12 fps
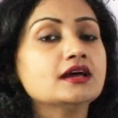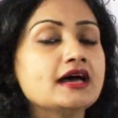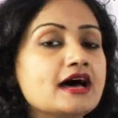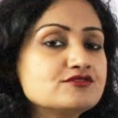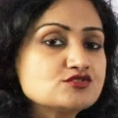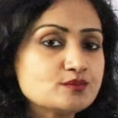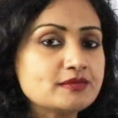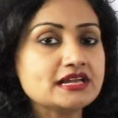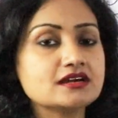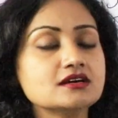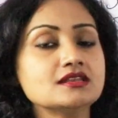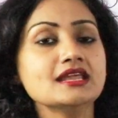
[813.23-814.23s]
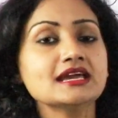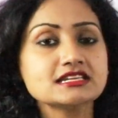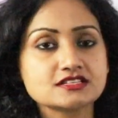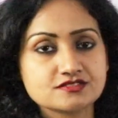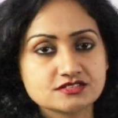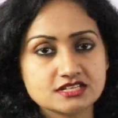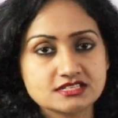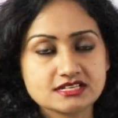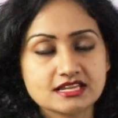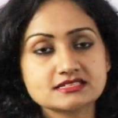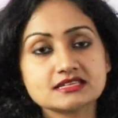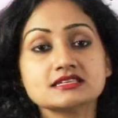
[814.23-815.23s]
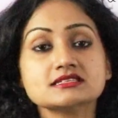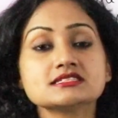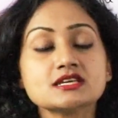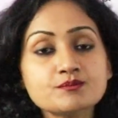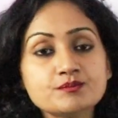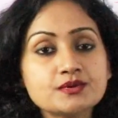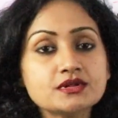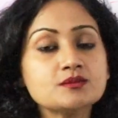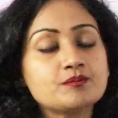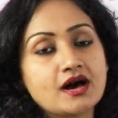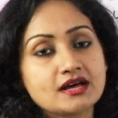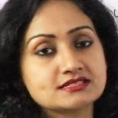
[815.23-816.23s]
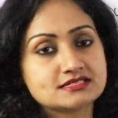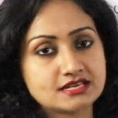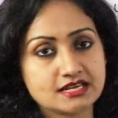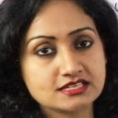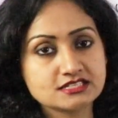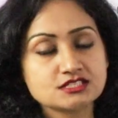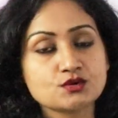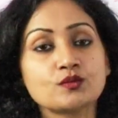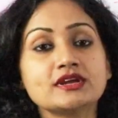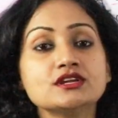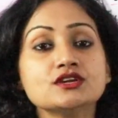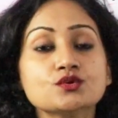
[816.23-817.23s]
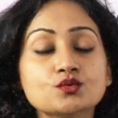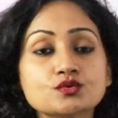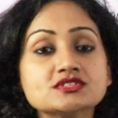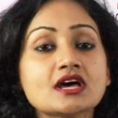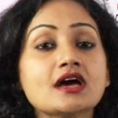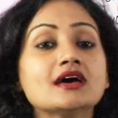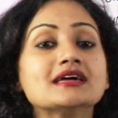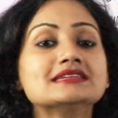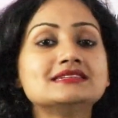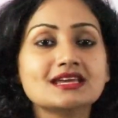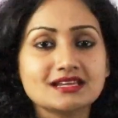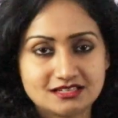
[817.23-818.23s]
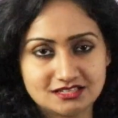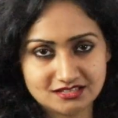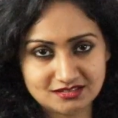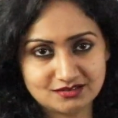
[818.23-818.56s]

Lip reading: have to make a negative sentence in simple past tense, we use did.